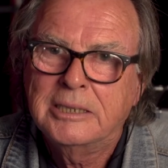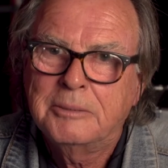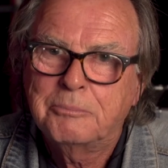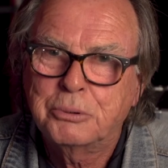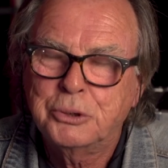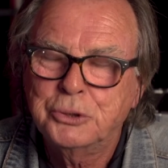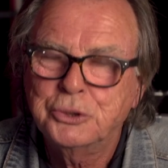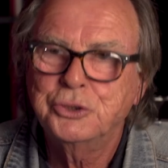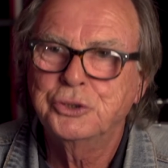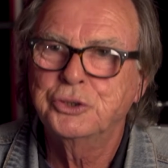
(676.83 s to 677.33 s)

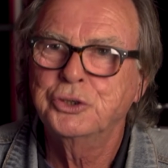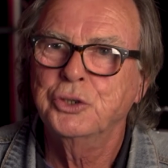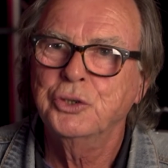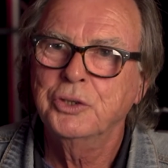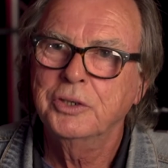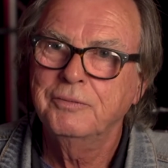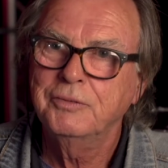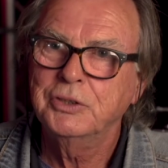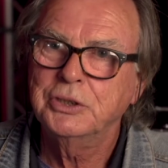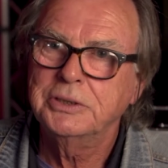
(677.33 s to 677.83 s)

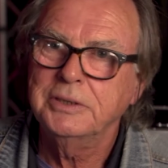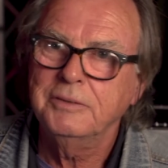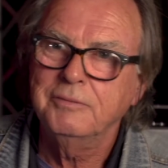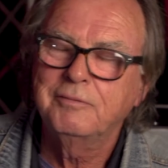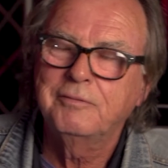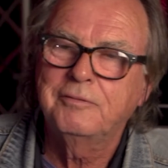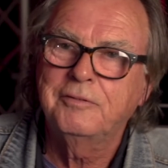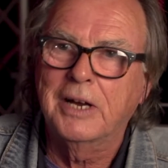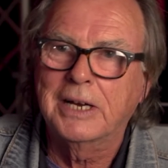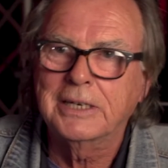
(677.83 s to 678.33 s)
preservative
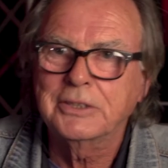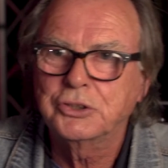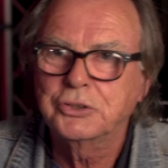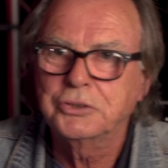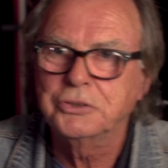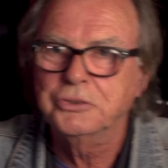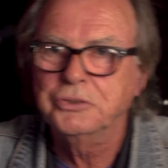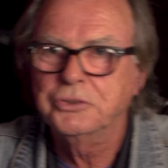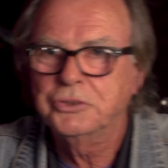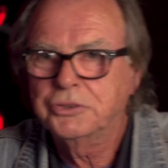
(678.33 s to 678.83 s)

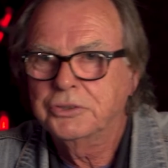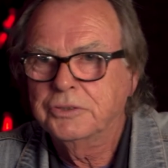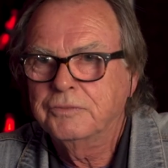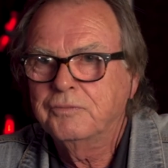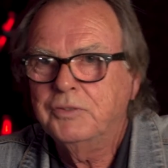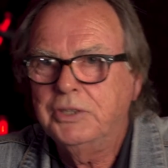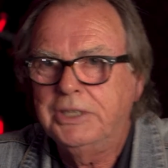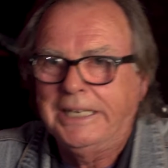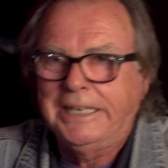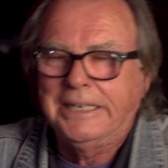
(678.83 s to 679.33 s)
functions of
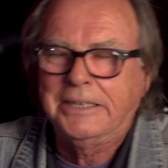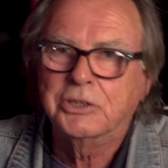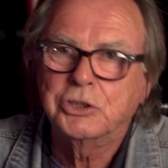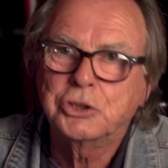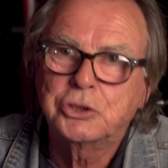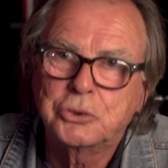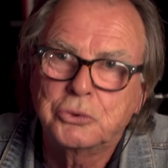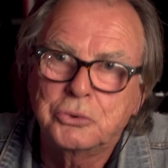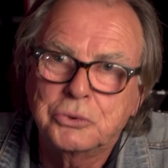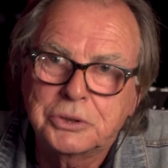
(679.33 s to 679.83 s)

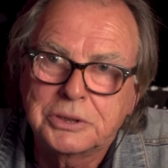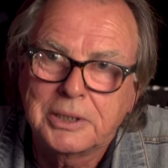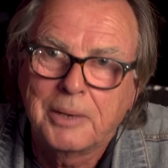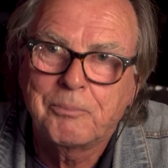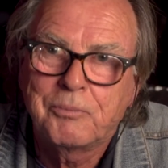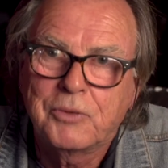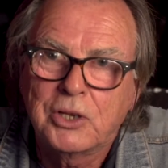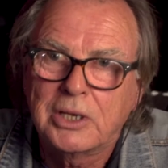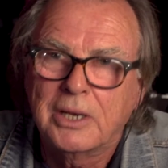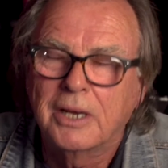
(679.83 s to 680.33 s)
Guinness or
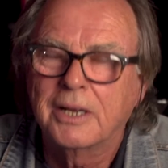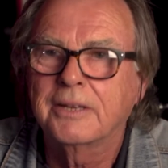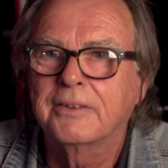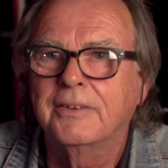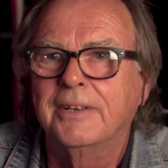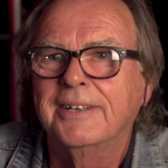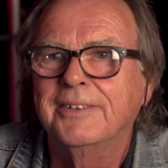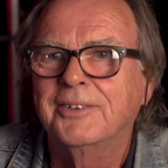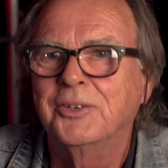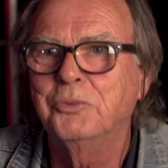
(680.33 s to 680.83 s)
something, I
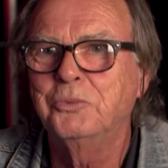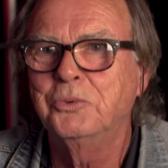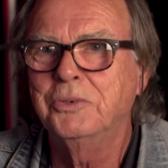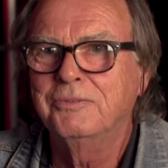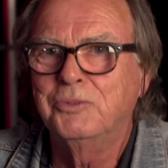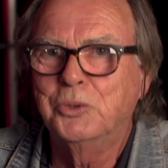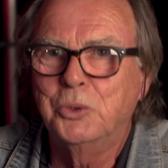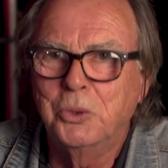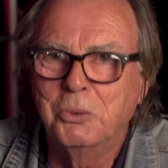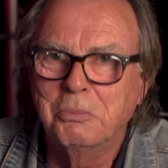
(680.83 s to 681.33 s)
think, that
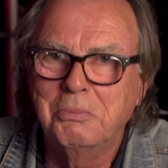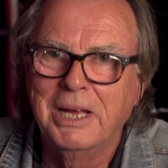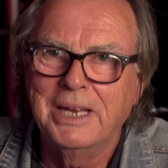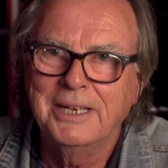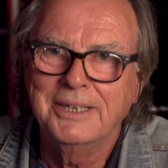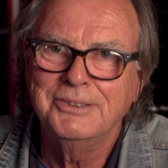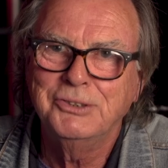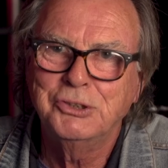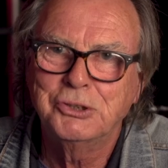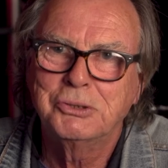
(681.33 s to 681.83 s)
we've all
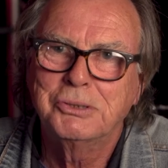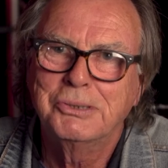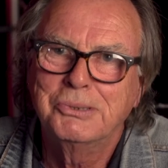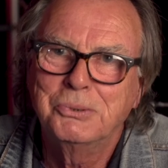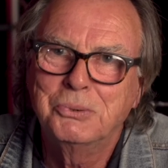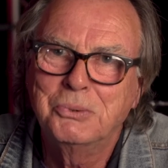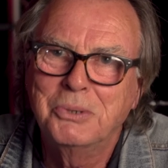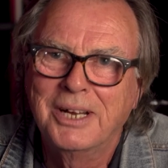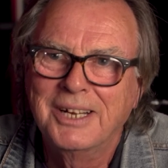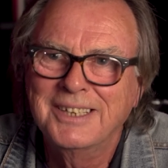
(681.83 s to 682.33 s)
managed
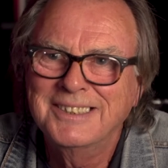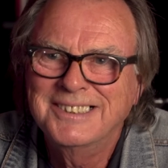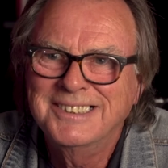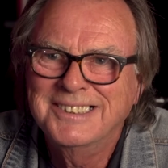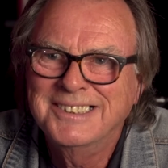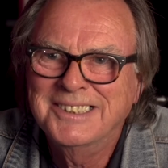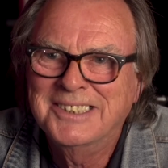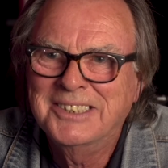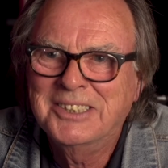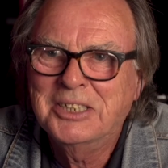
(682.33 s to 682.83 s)

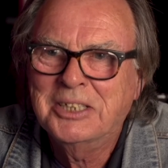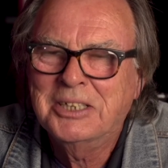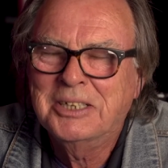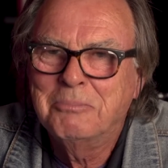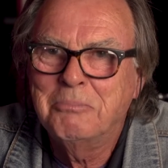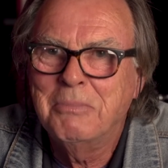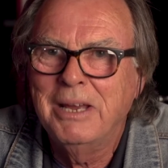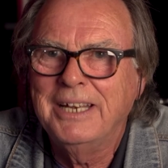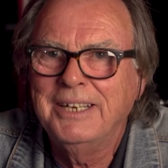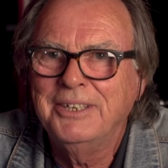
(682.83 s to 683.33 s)

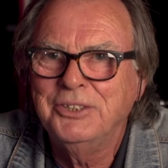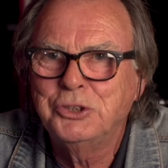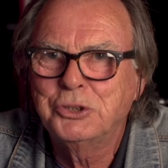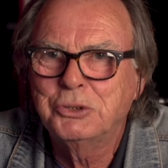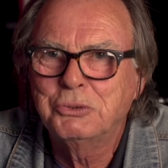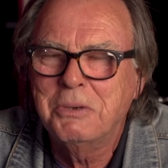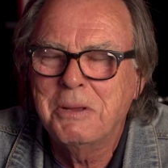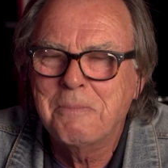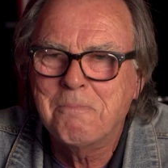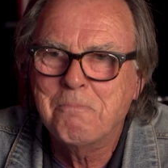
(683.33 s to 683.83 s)

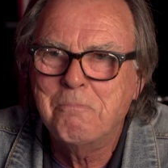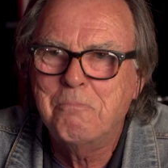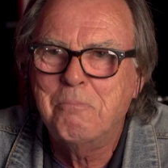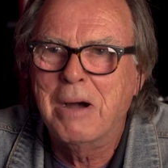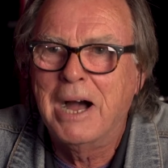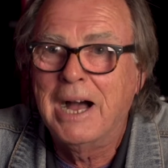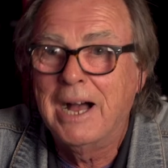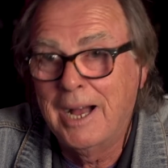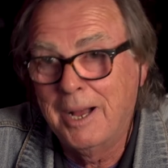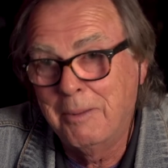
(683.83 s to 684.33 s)
to
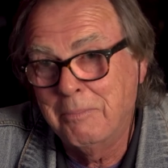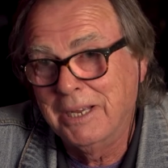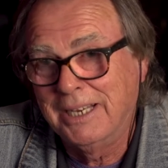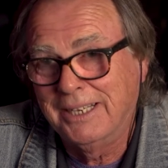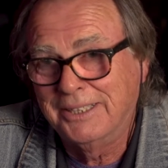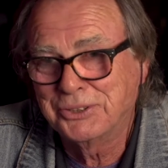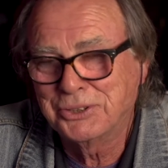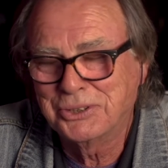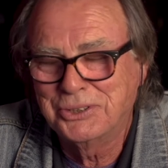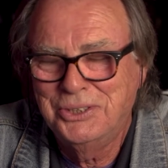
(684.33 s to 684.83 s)
embalm
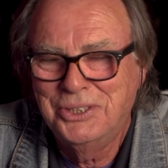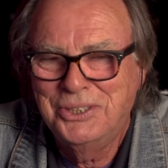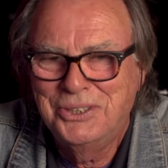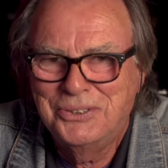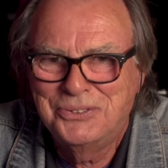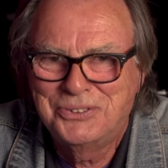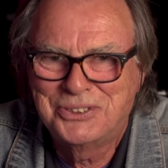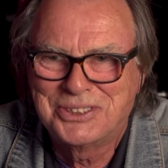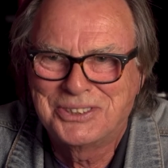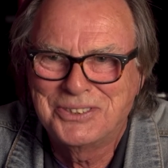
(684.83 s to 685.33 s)

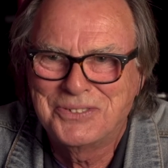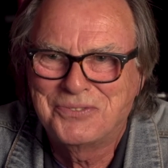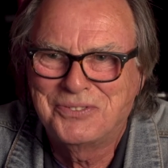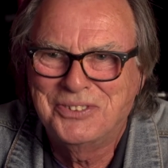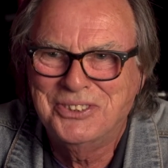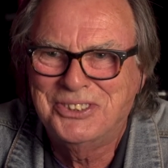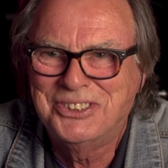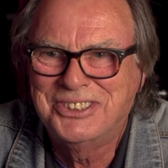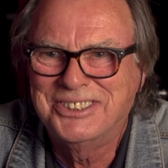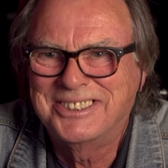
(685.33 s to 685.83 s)
ourselves
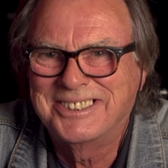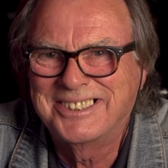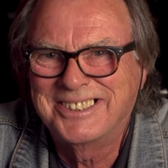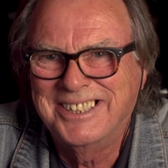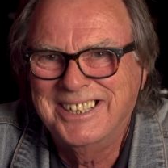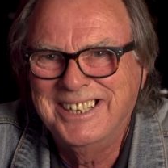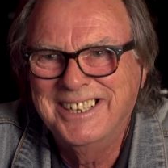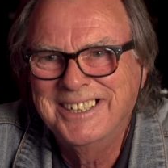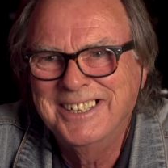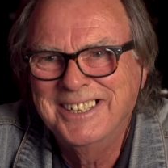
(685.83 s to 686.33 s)
sufficiently.